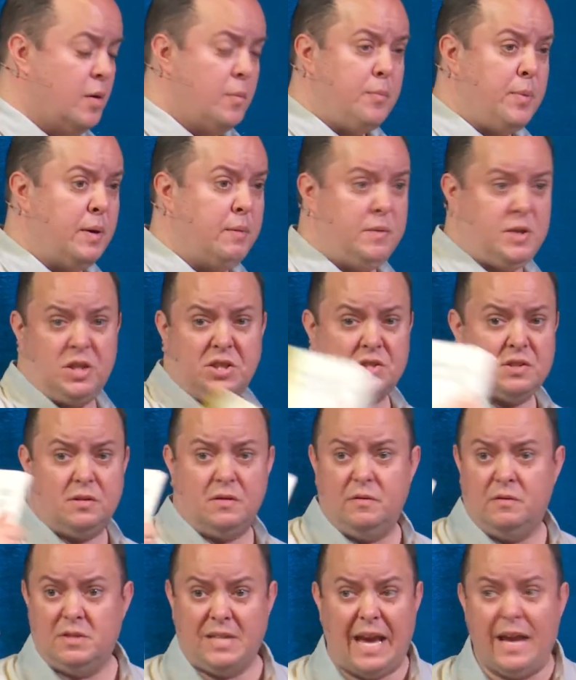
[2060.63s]
But just
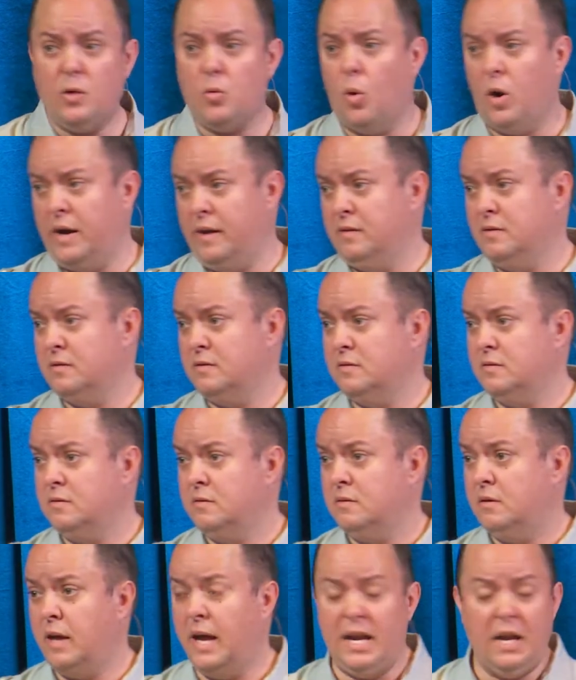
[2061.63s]
take one.
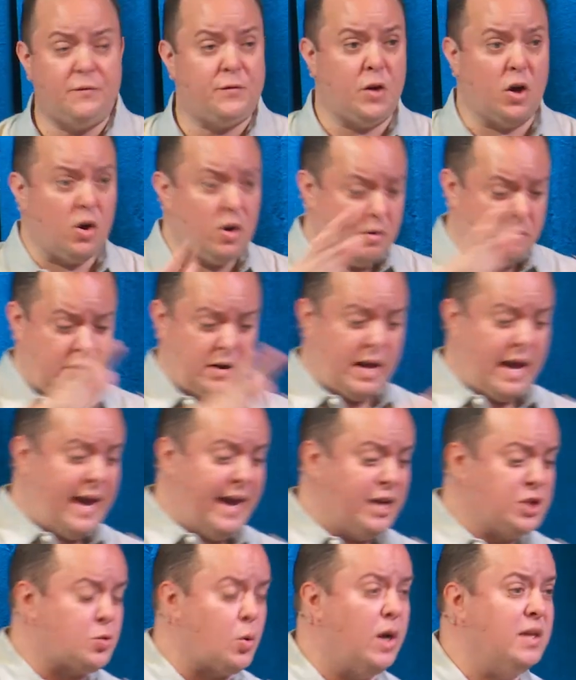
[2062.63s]
And if your
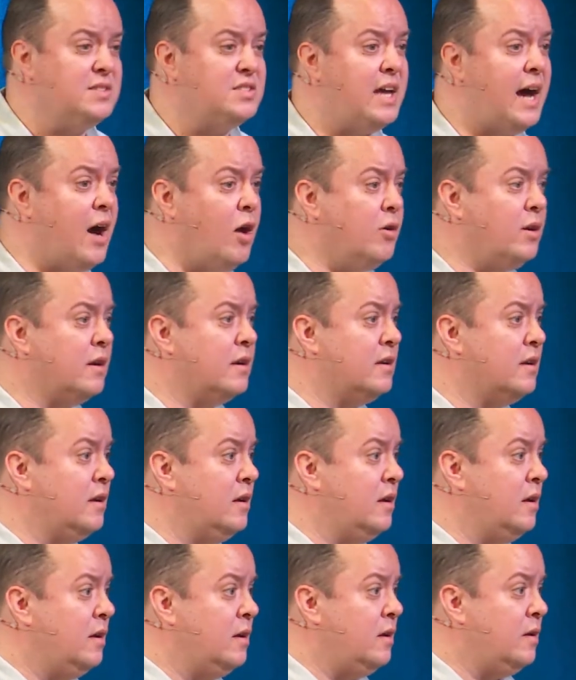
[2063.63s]
age runs out,
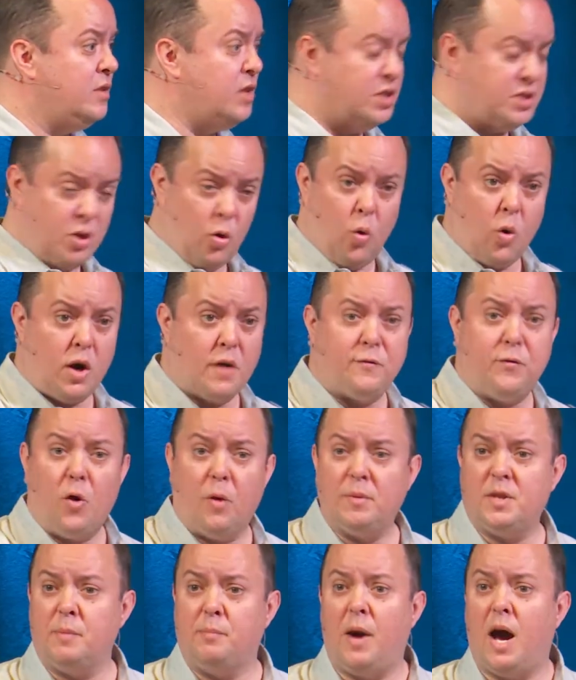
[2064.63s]
there's an order
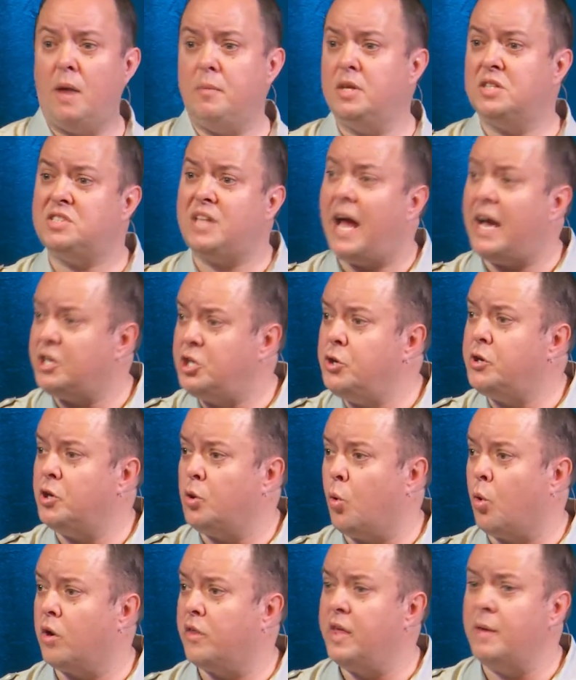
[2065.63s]
form at the bottom of the stack. You can
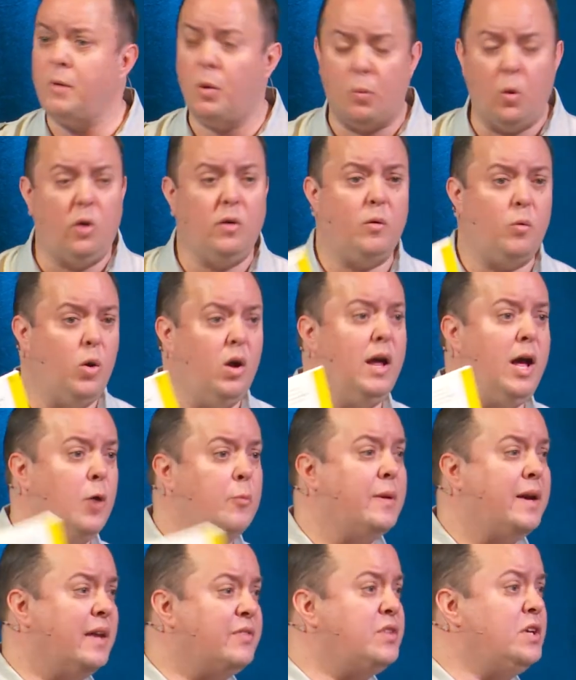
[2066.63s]
order them and we'll
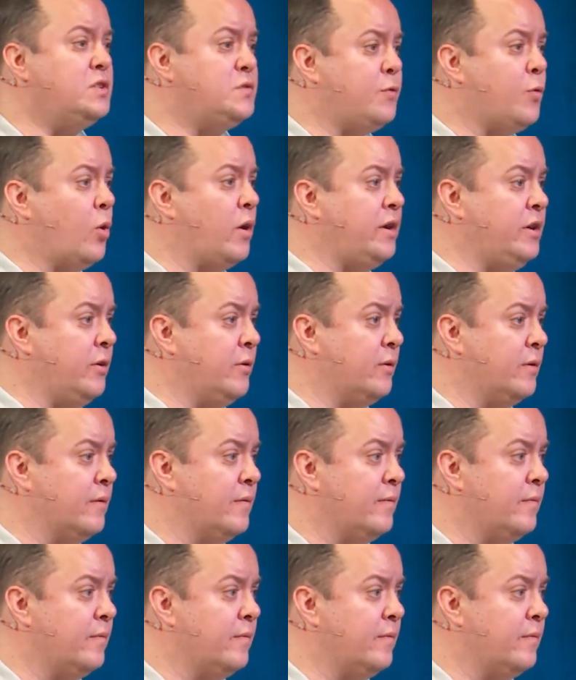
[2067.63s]
help get these for you.